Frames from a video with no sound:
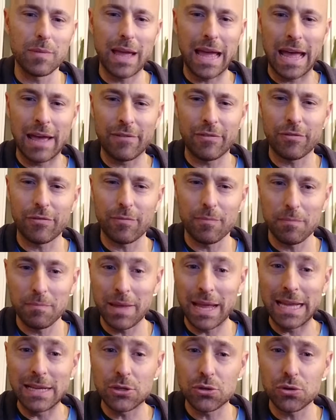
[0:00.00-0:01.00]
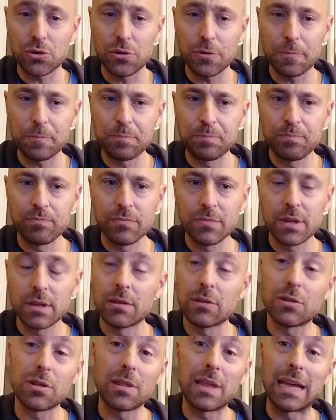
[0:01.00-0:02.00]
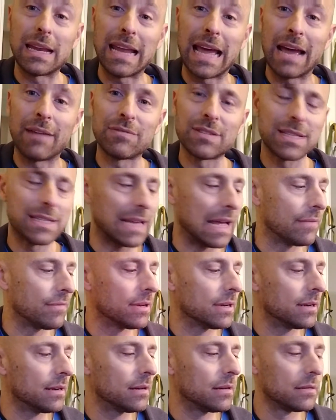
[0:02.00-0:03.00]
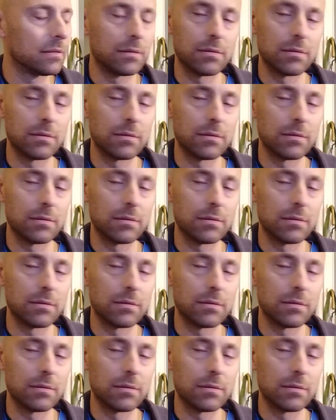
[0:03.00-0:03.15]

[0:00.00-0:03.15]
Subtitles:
F major to then F7